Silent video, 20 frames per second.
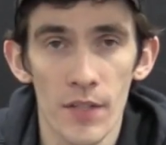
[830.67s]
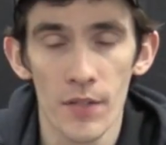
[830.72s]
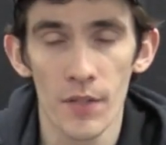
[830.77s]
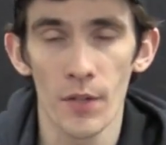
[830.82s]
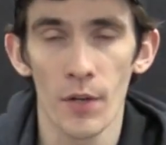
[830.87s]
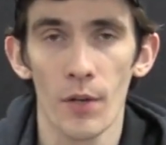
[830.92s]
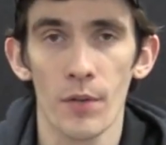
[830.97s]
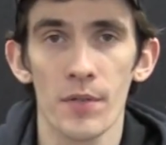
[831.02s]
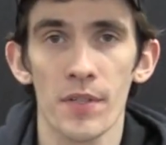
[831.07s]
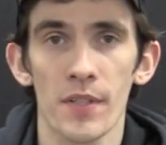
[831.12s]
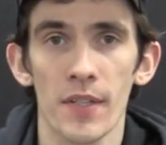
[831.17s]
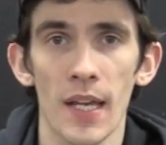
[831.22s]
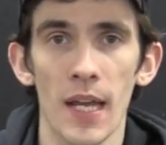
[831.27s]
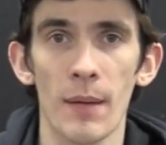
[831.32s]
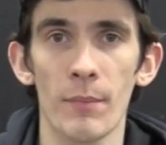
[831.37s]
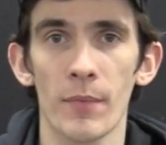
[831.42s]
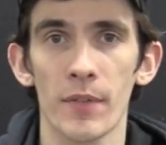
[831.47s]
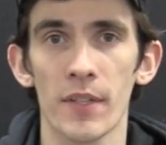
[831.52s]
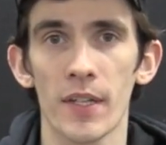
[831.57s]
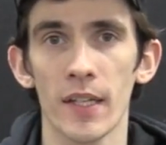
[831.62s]
is your host,
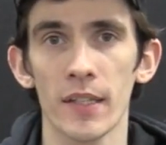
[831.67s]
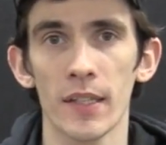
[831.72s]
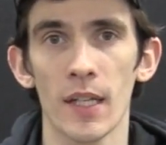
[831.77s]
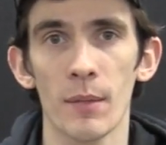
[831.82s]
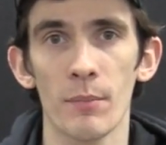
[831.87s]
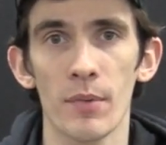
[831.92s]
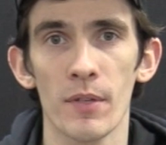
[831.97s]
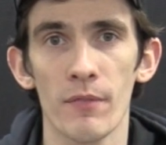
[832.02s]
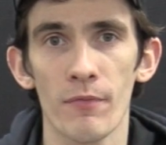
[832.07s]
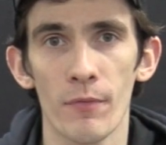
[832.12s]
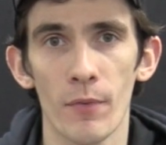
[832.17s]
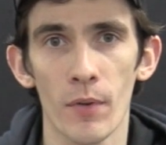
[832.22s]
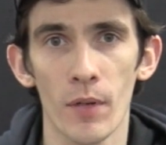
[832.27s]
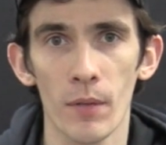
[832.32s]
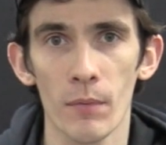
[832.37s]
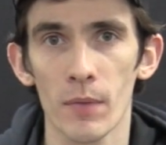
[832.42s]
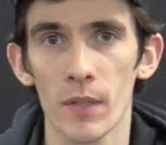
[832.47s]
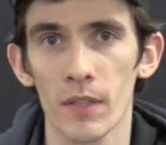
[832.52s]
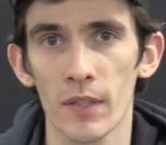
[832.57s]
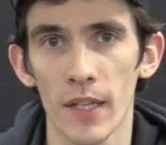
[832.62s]
Sam, with
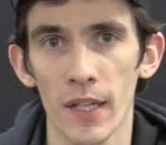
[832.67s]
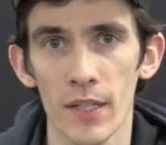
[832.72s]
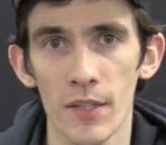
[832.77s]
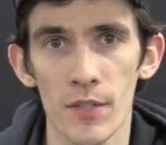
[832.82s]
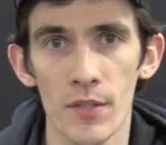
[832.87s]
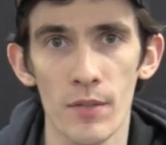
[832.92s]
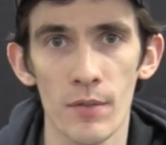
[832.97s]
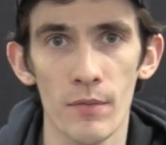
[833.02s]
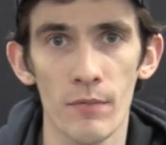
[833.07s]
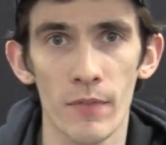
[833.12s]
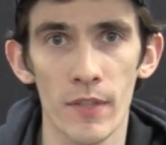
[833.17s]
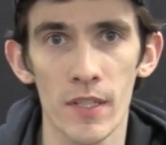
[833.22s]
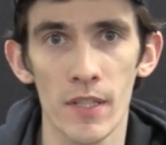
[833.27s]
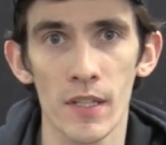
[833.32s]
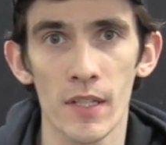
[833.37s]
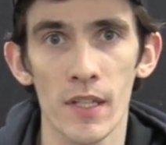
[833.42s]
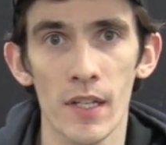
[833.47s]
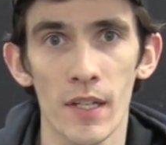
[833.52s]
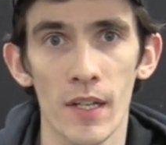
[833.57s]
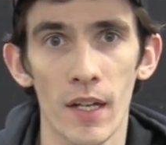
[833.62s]
K9P4. We're glad you
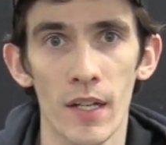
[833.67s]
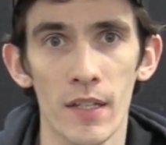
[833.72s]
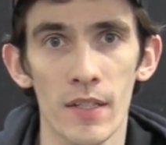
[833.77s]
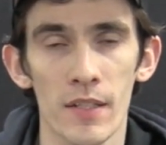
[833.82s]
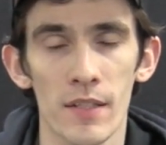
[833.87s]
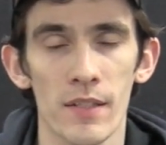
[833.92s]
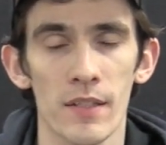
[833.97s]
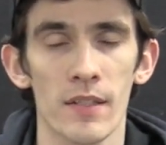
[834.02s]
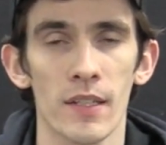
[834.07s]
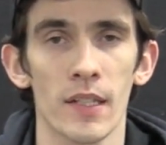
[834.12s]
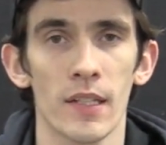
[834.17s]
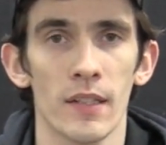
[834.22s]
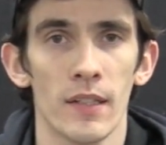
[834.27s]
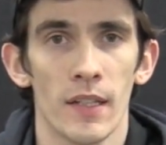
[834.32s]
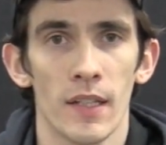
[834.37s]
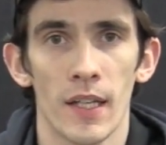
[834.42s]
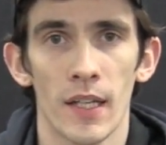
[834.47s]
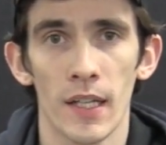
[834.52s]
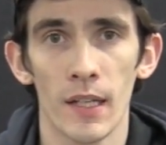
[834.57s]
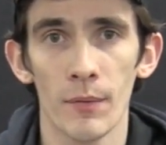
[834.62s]
visited us,
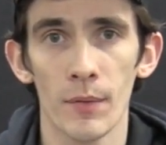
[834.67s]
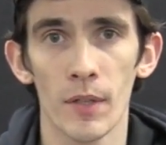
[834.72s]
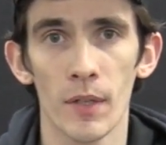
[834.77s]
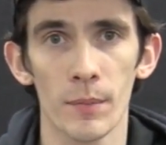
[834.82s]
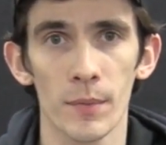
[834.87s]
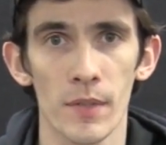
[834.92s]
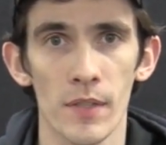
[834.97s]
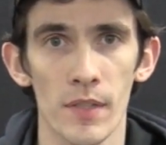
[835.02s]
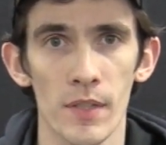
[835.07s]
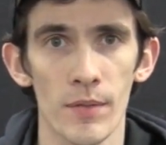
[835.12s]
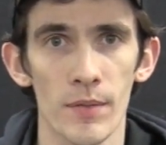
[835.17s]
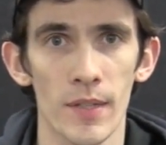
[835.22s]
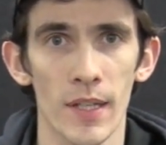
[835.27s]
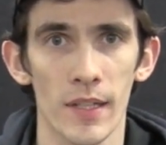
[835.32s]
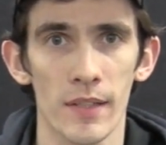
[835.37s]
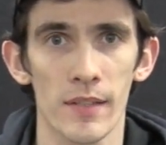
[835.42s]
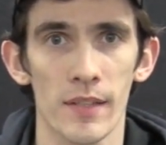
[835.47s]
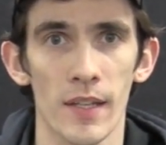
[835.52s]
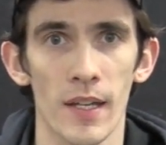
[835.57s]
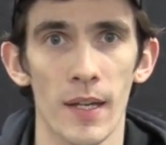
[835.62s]
and we hope to see you
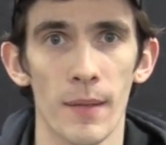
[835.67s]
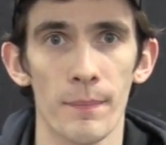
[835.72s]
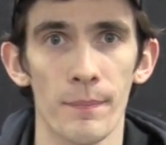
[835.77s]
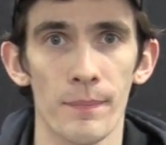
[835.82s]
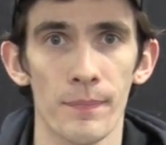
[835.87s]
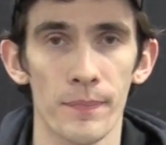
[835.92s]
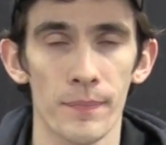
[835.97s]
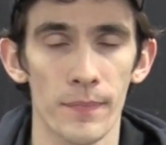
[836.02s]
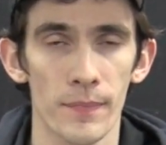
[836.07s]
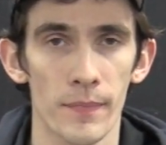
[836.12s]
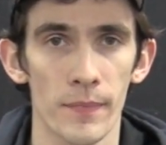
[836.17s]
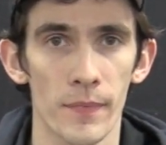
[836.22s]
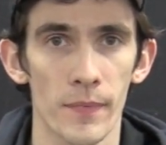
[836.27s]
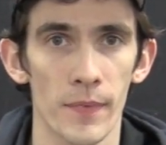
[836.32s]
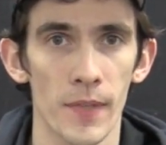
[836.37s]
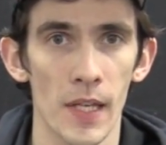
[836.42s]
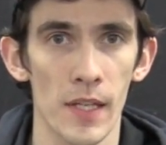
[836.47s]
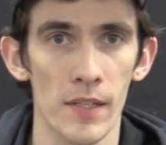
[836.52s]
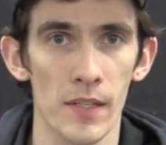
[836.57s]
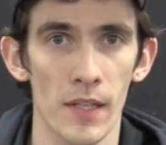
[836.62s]
next time.
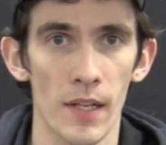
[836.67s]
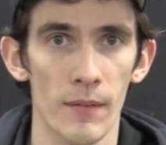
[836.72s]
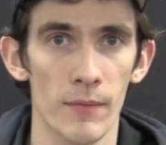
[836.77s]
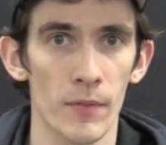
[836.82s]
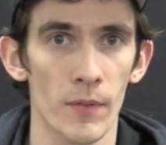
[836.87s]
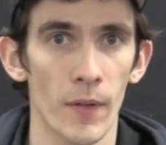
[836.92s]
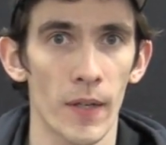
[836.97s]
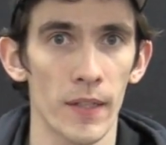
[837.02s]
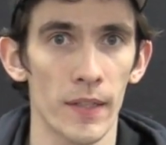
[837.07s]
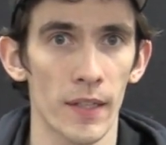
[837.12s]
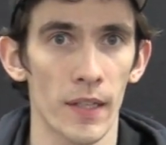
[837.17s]
Thanks, and have a great